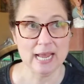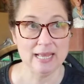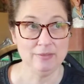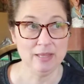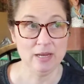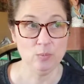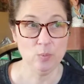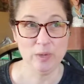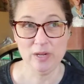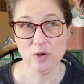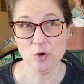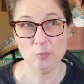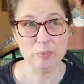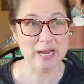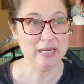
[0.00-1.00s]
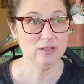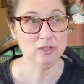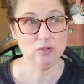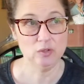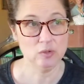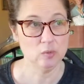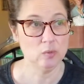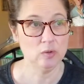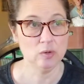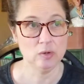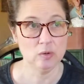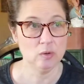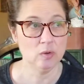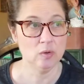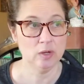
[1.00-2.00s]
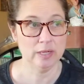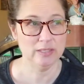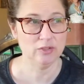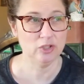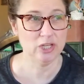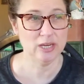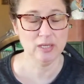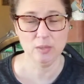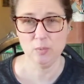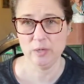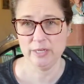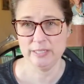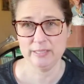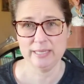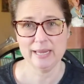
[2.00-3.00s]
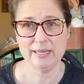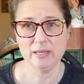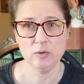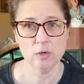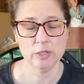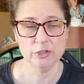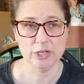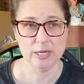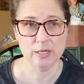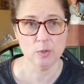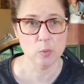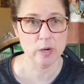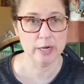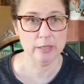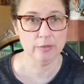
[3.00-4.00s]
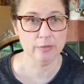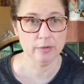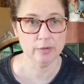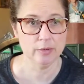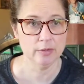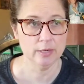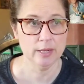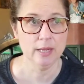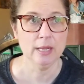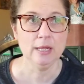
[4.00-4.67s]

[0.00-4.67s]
and then we go back to school on January 2nd or January 3rd.